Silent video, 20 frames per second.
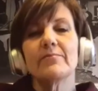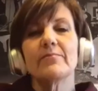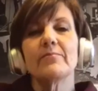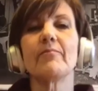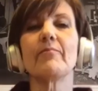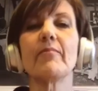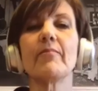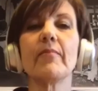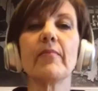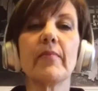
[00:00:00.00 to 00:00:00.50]

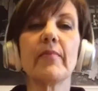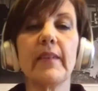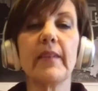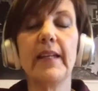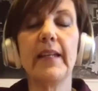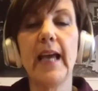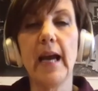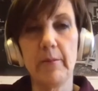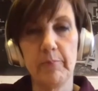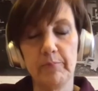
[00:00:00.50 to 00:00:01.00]

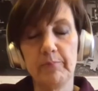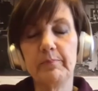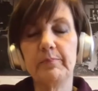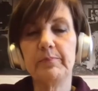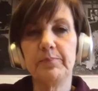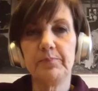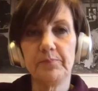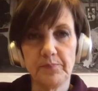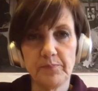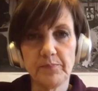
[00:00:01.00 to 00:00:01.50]
manufacturing
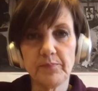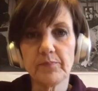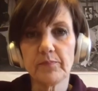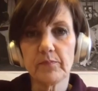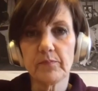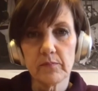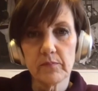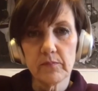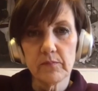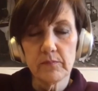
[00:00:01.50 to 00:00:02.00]
side
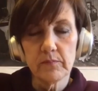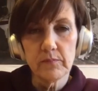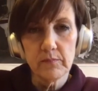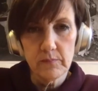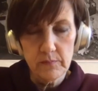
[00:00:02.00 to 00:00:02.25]
with your